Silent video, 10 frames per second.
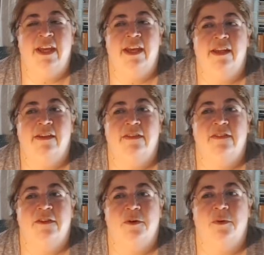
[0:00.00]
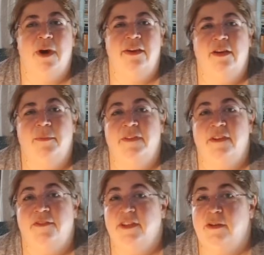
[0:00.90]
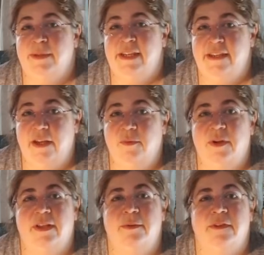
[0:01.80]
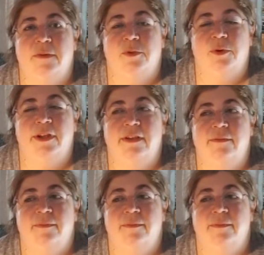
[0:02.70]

And so I dug myself a little bit of debt while I was unemployed.